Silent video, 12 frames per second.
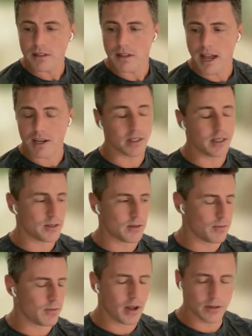
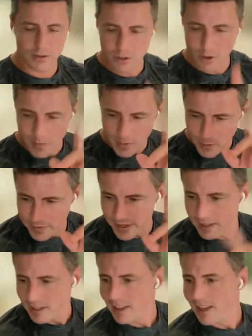I'll drop one more
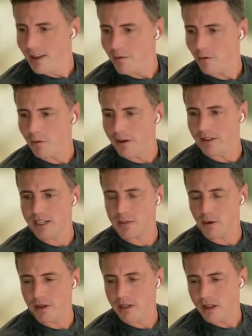thing before we go to the
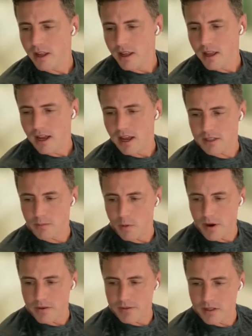next point, because I'm
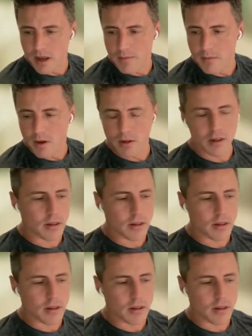aware of the time.